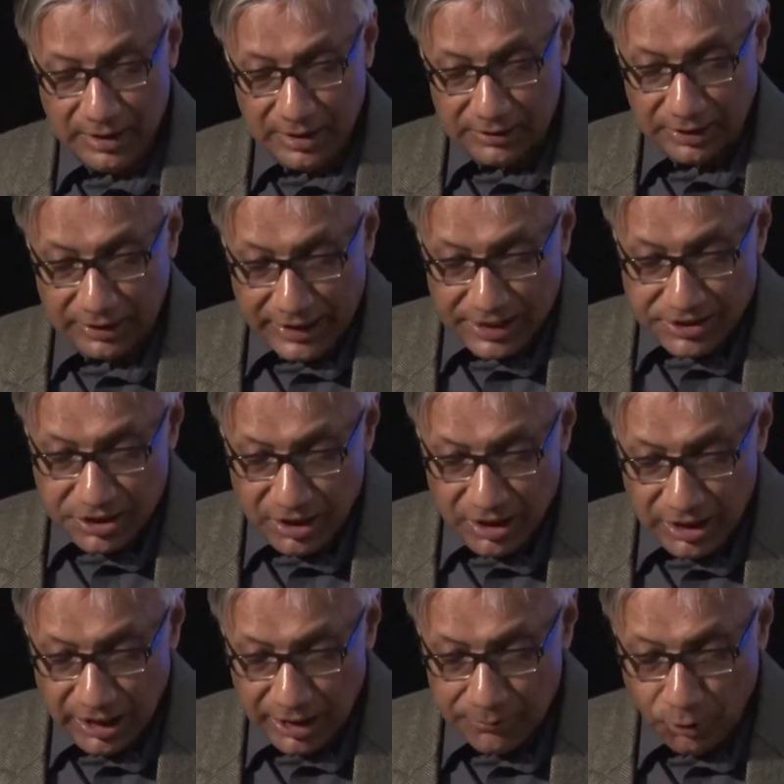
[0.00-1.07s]
The later
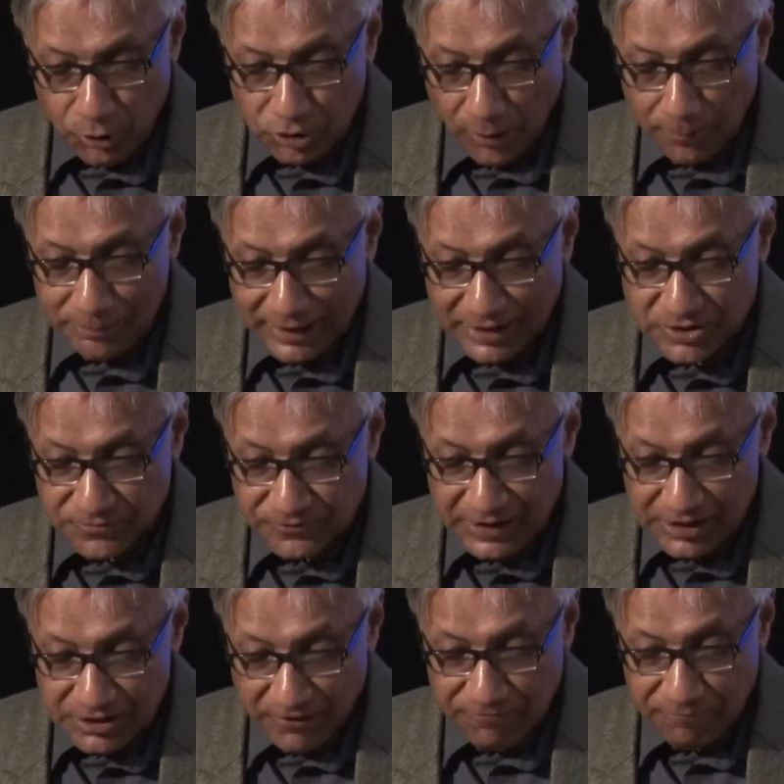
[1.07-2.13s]
and more complex
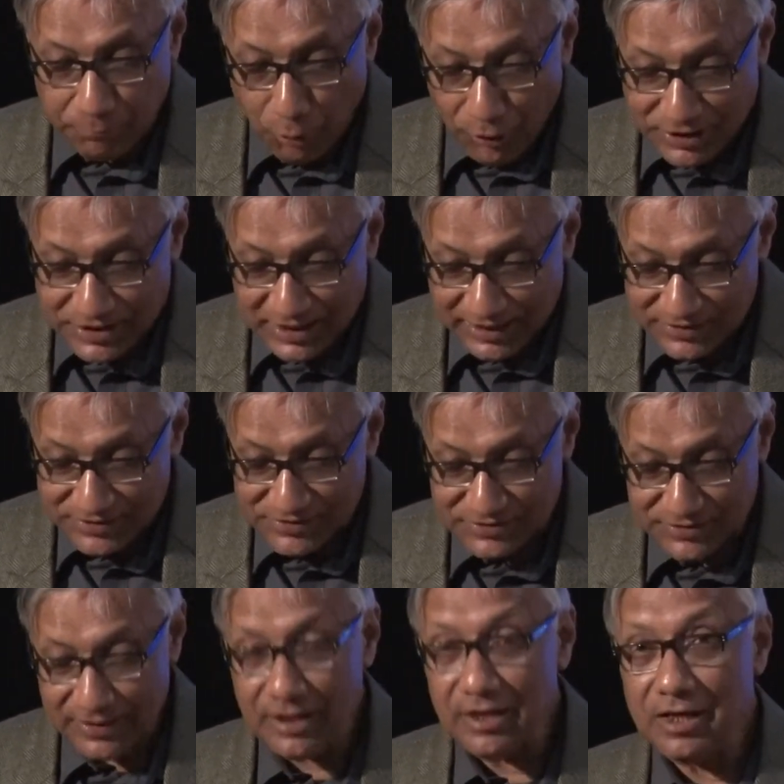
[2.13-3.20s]
field of
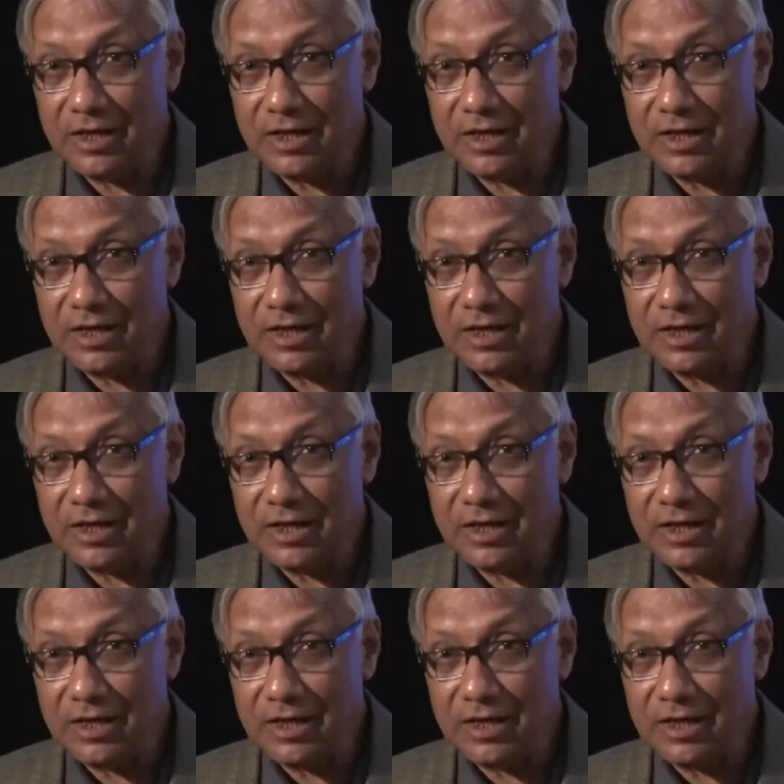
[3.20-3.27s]
poetics,